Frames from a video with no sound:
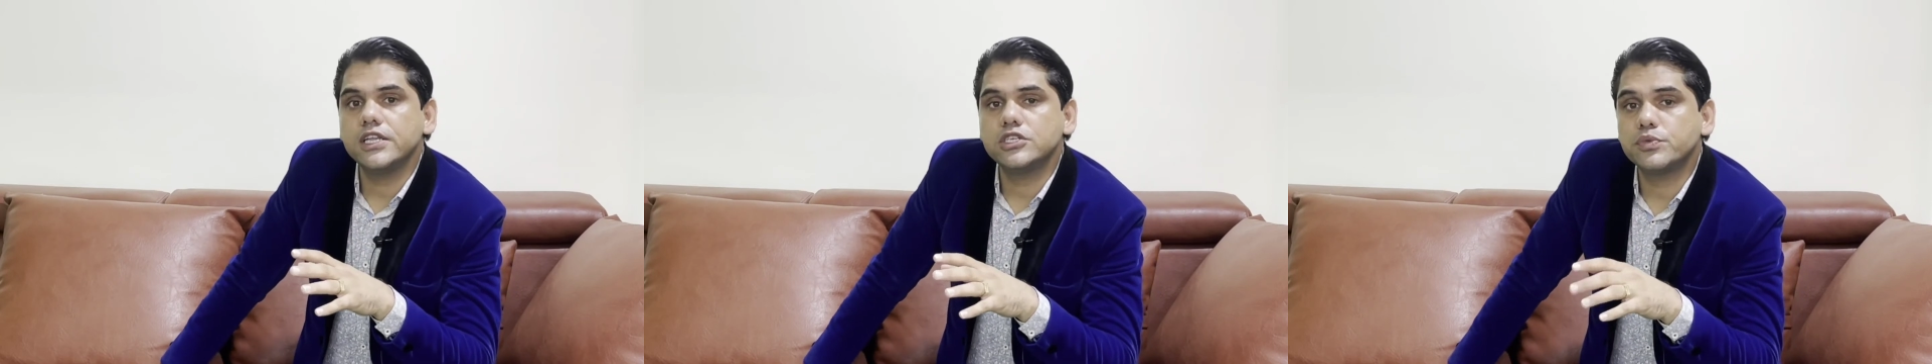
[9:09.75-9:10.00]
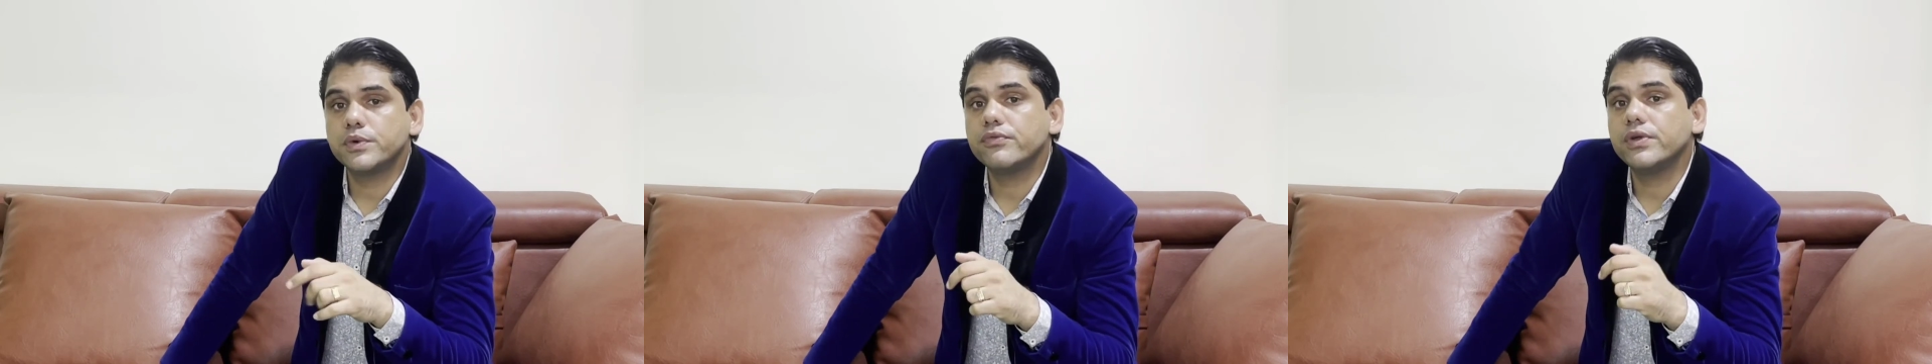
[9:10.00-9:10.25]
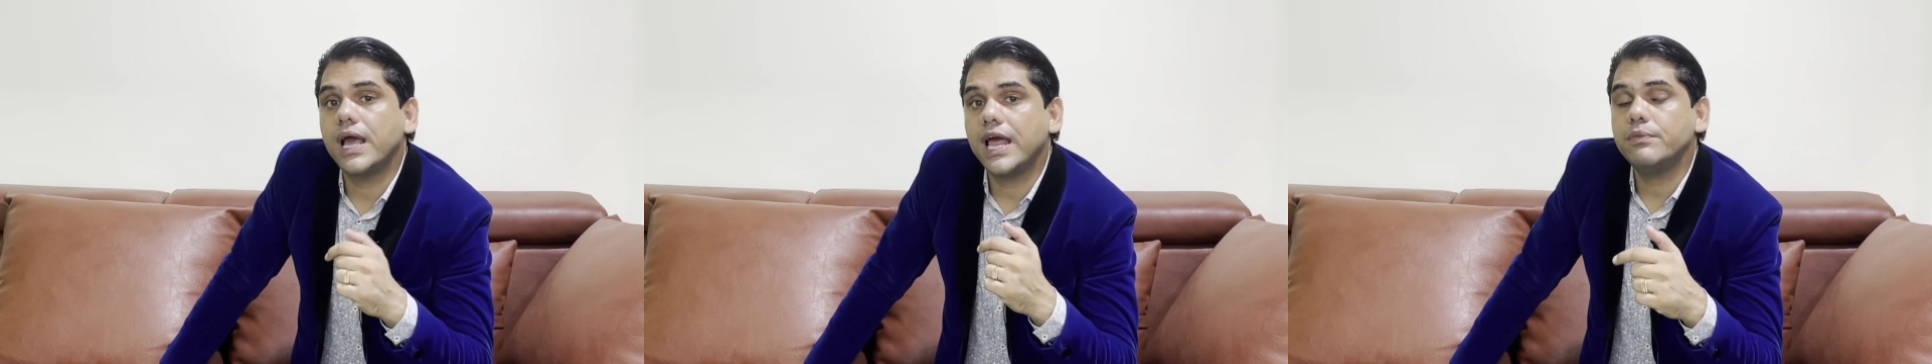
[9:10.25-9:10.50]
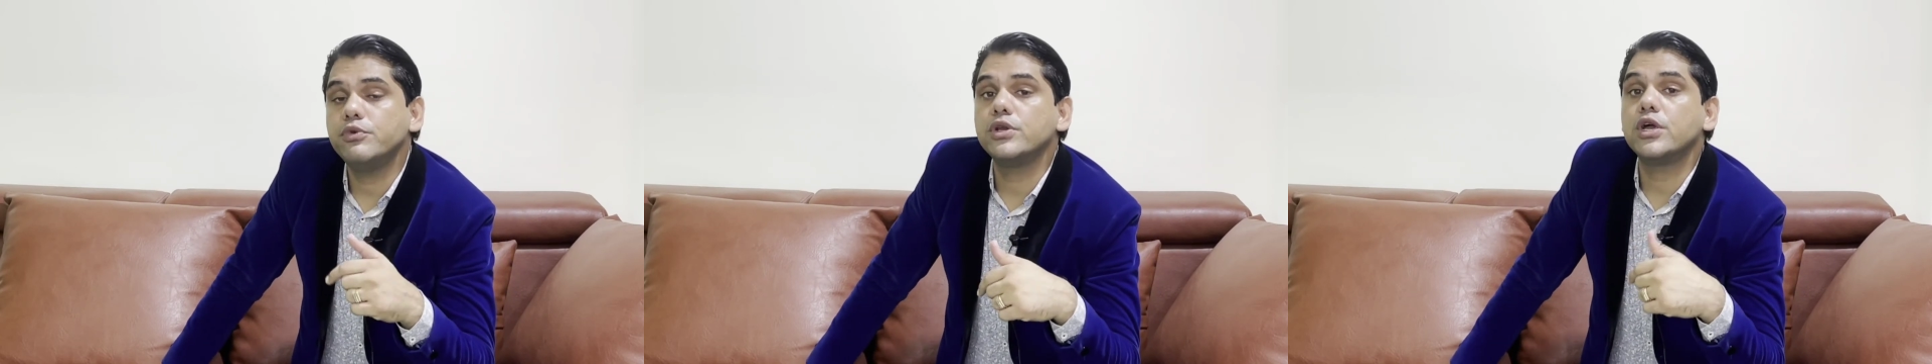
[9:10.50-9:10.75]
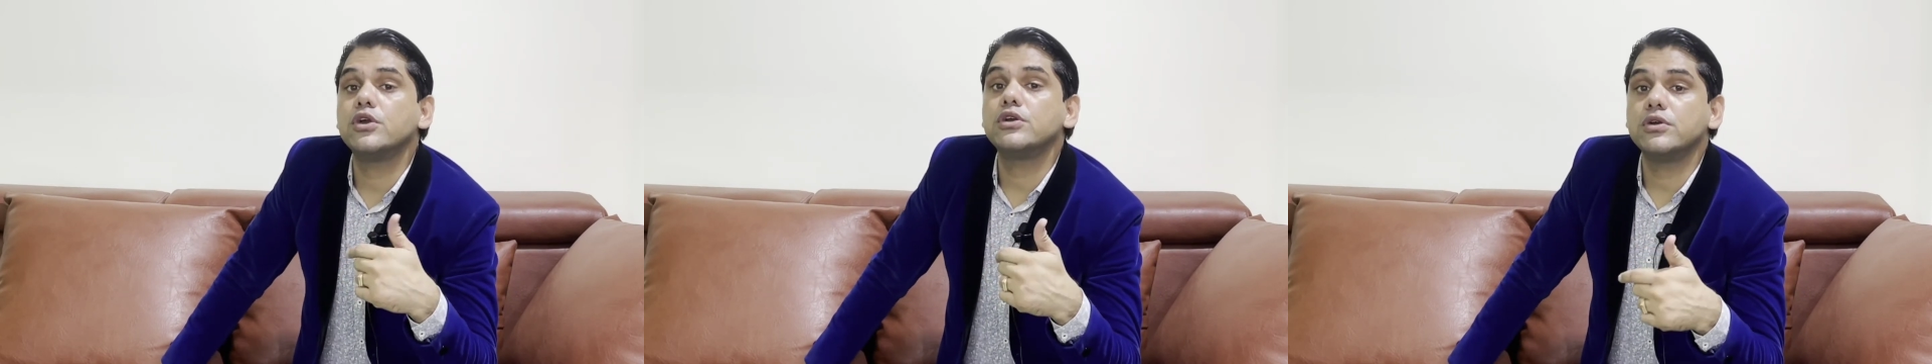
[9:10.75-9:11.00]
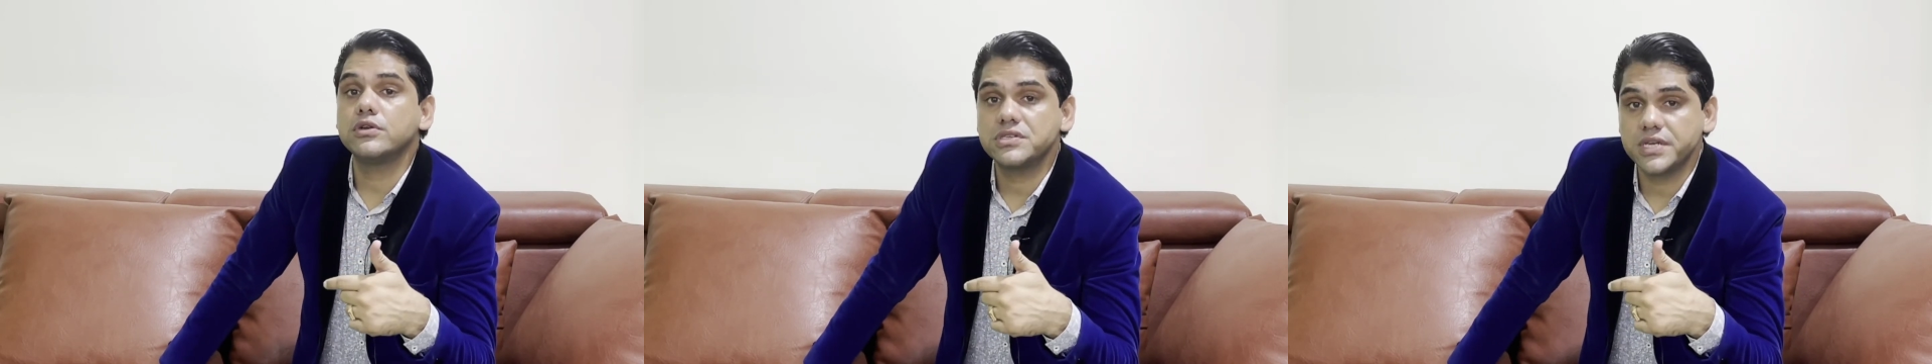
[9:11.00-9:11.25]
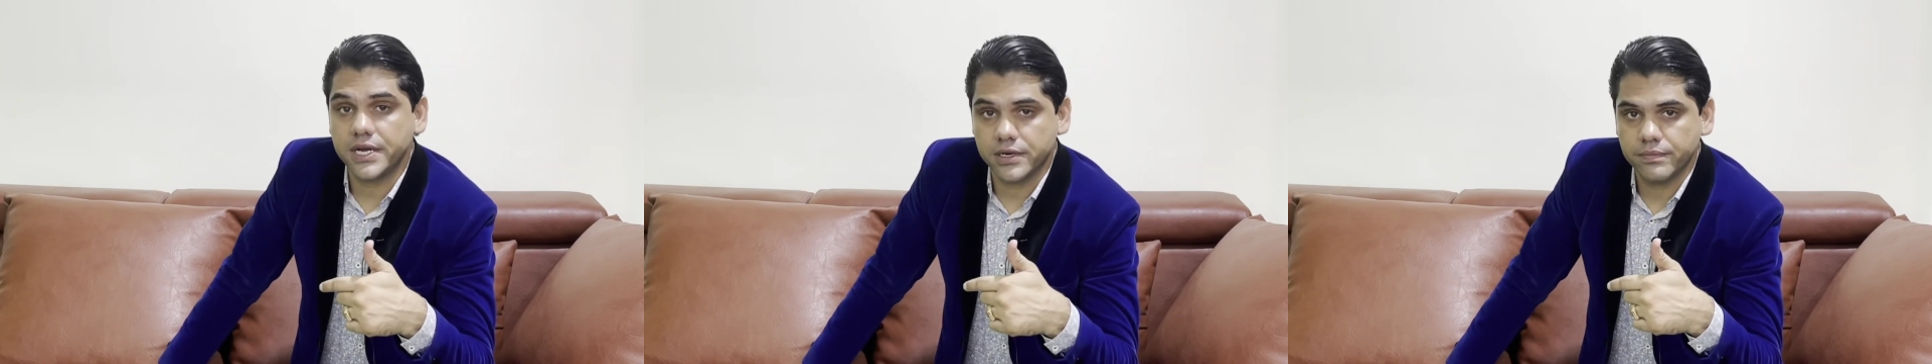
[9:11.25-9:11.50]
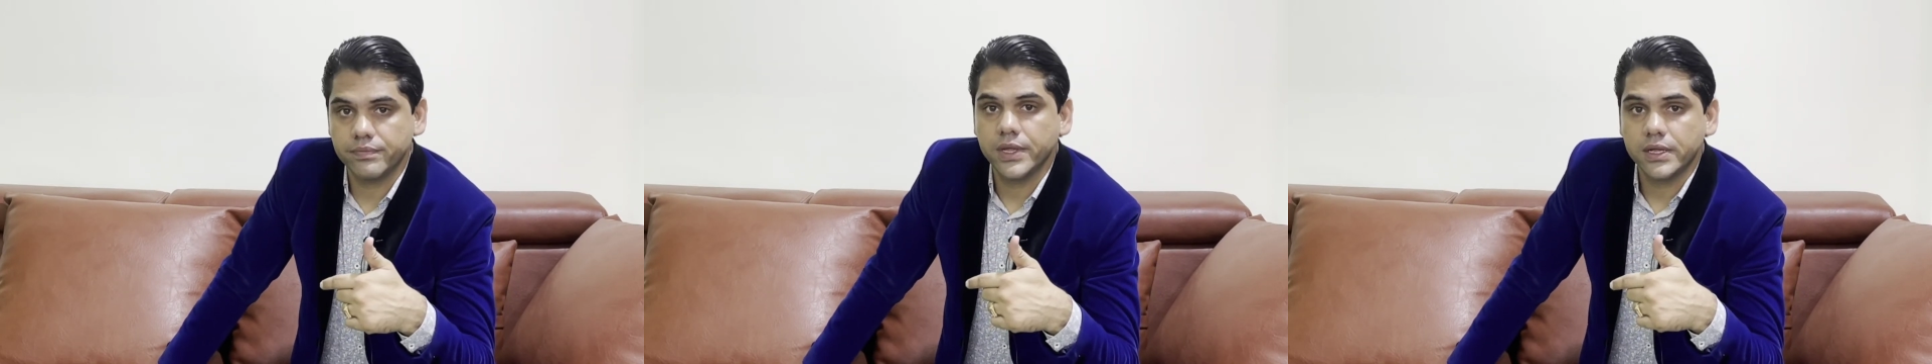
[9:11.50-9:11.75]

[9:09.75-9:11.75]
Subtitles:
this report will help you in order to understand